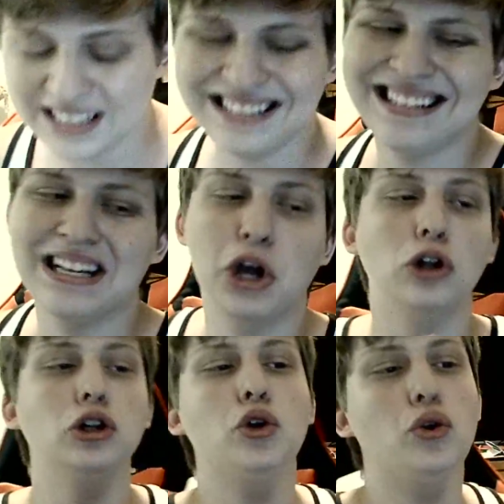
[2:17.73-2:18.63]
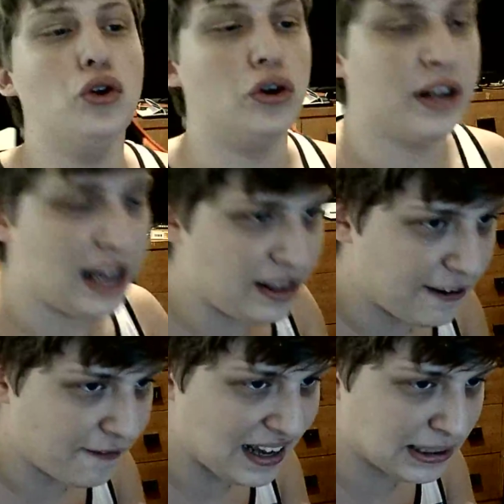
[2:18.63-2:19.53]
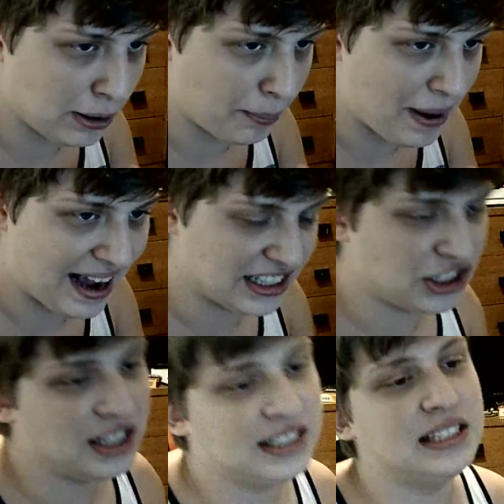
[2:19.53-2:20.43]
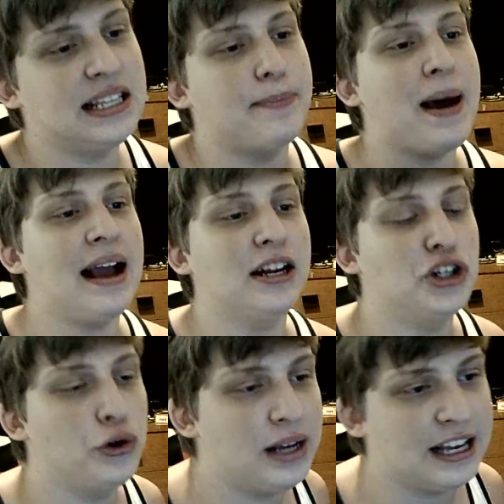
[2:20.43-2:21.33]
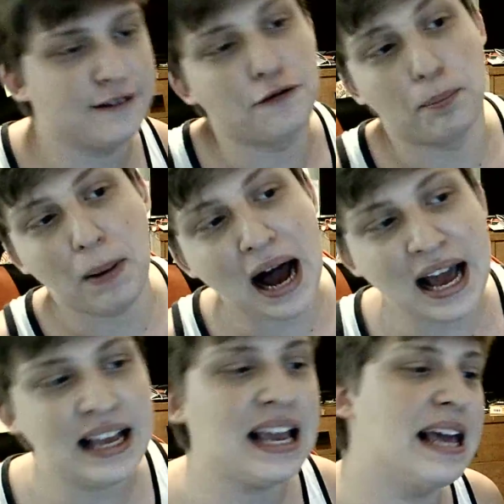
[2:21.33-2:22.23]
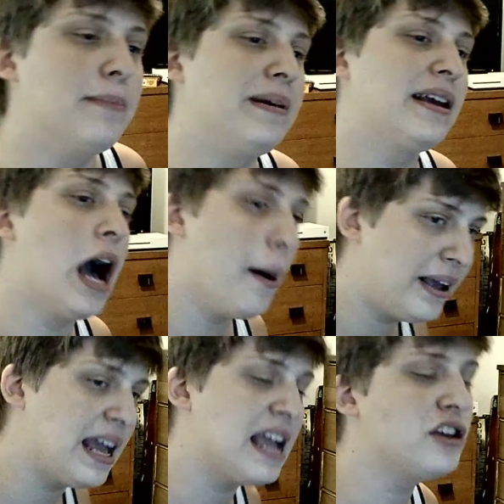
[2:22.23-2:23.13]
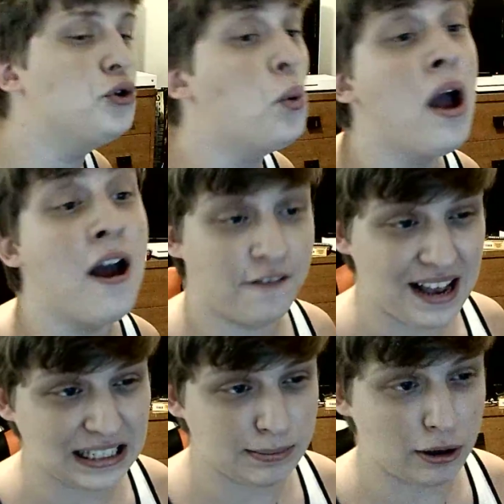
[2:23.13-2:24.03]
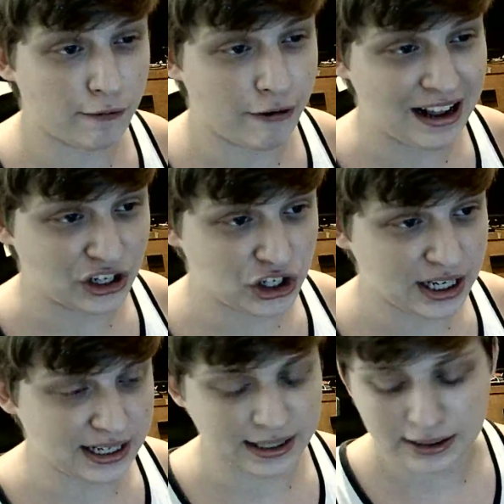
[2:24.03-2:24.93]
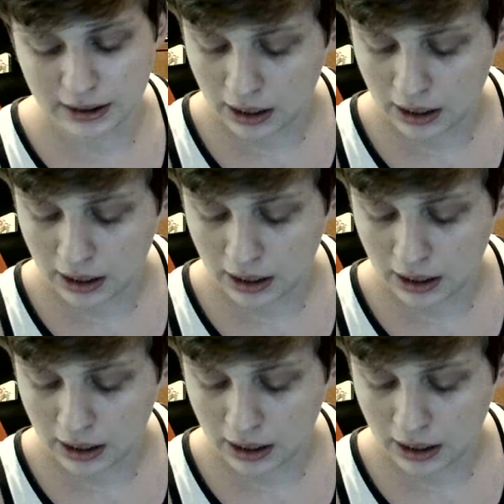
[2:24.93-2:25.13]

is included in the Fazbear package? This is the package you get for buying and becoming a new Fazbear franchisee.